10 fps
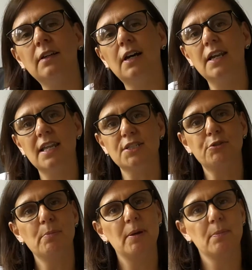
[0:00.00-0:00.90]
And let's
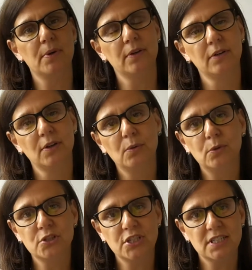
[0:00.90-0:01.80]
remember
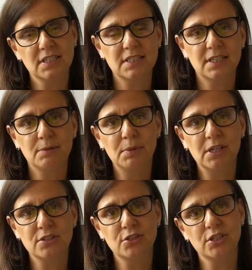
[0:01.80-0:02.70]
what Jesus did,
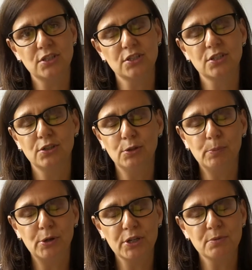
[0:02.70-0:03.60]
because Jesus, your
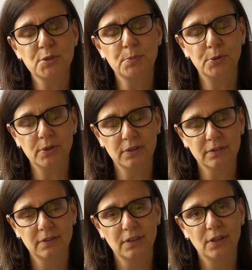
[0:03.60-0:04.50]
body was
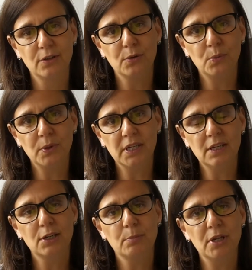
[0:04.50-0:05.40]
broken, that we
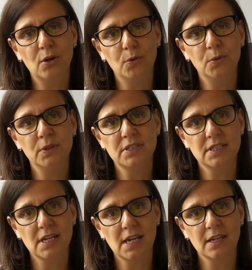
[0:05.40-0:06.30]
could be whole
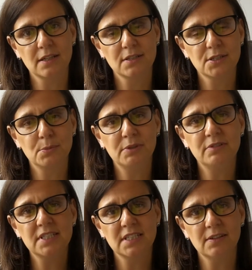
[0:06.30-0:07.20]
today. So we
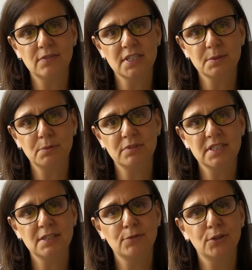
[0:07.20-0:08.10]
receive this, we
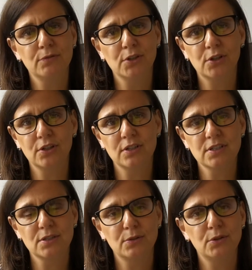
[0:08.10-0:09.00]
receive all of your
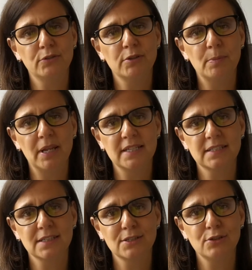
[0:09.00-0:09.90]
goodness, all of your
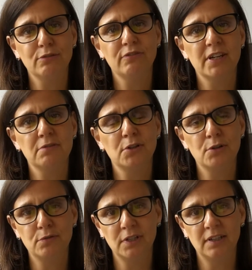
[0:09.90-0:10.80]
blessings, your favour
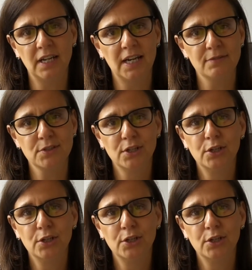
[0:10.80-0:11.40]
over our lives,